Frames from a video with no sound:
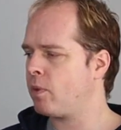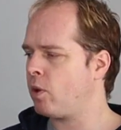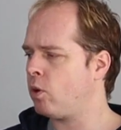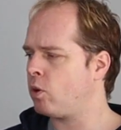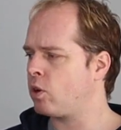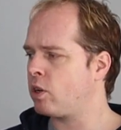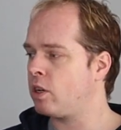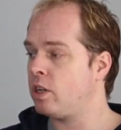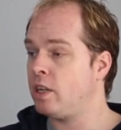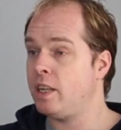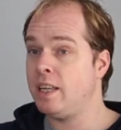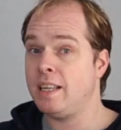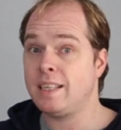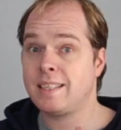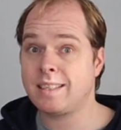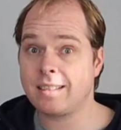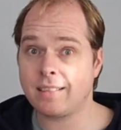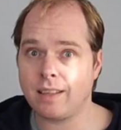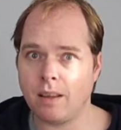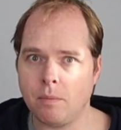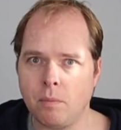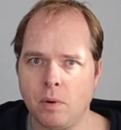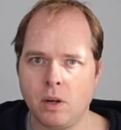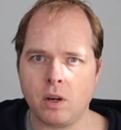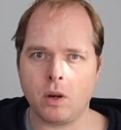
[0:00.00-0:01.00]
or a
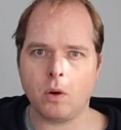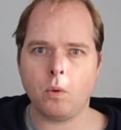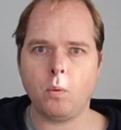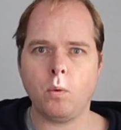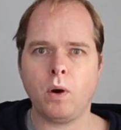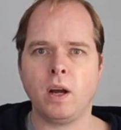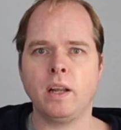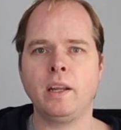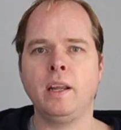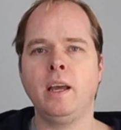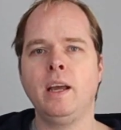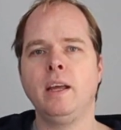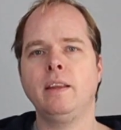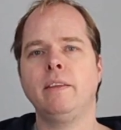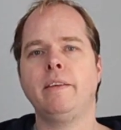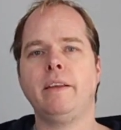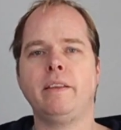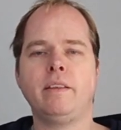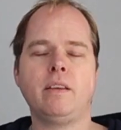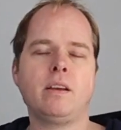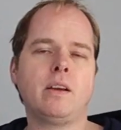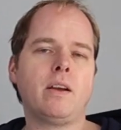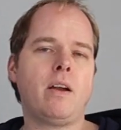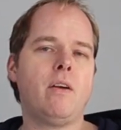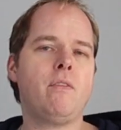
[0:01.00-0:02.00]
similar one
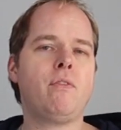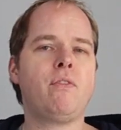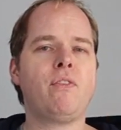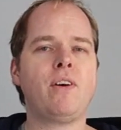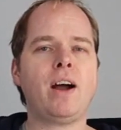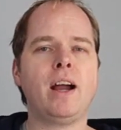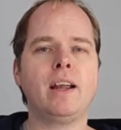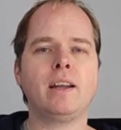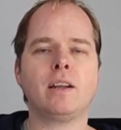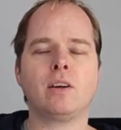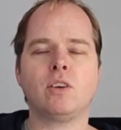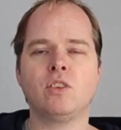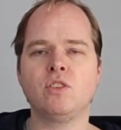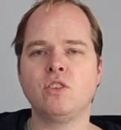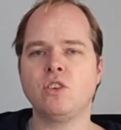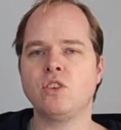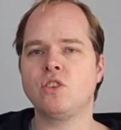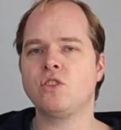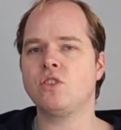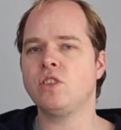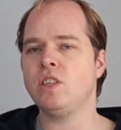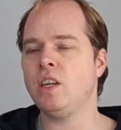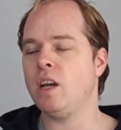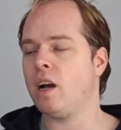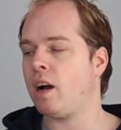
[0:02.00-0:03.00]
that you can find on the
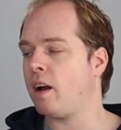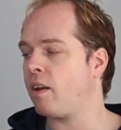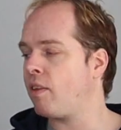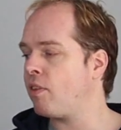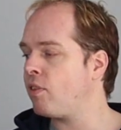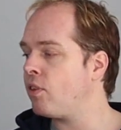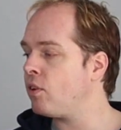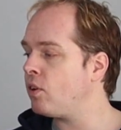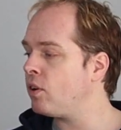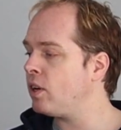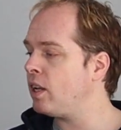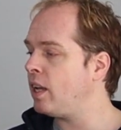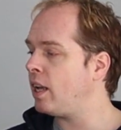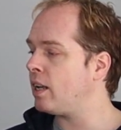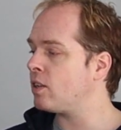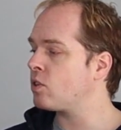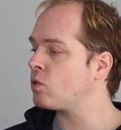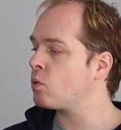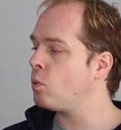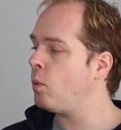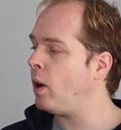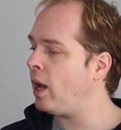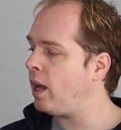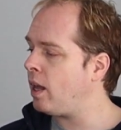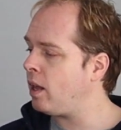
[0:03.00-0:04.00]
CR30
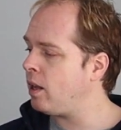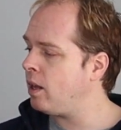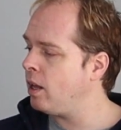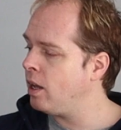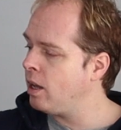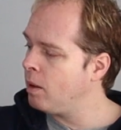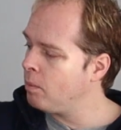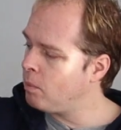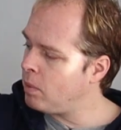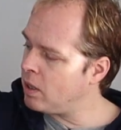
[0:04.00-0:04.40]
as well,